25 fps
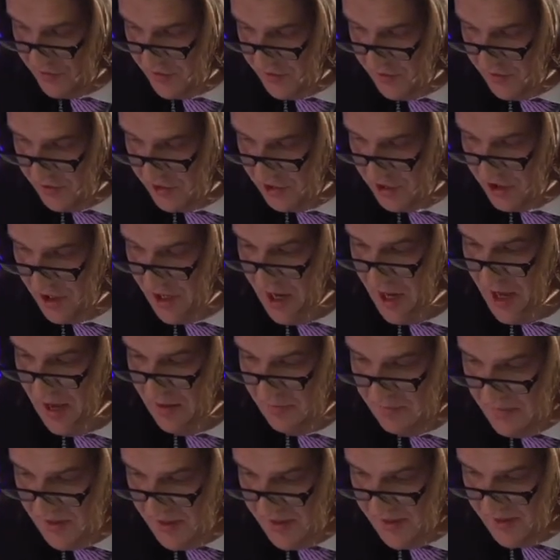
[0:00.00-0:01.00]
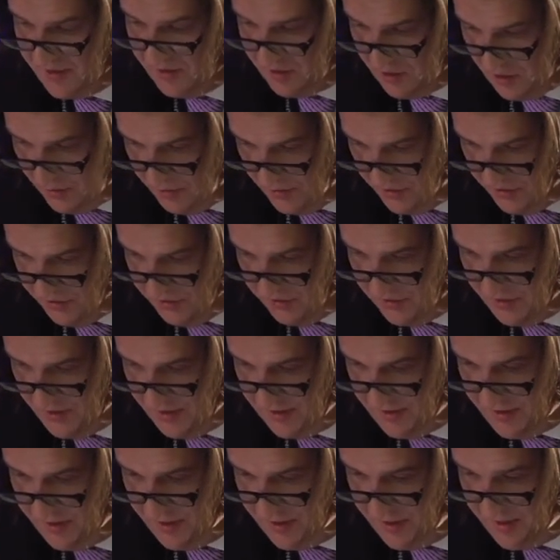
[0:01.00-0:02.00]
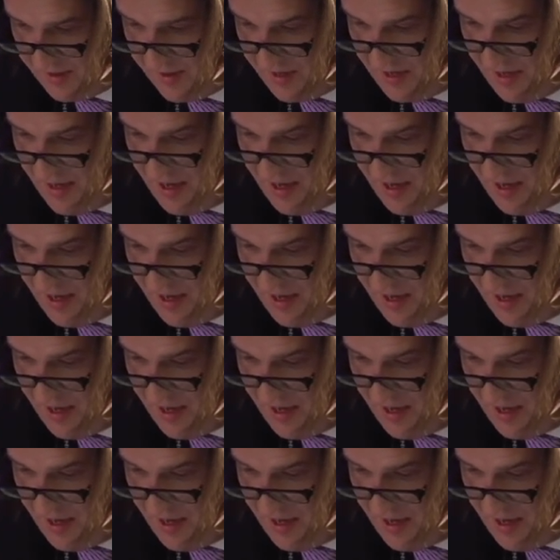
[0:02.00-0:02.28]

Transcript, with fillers: such missed opportunities.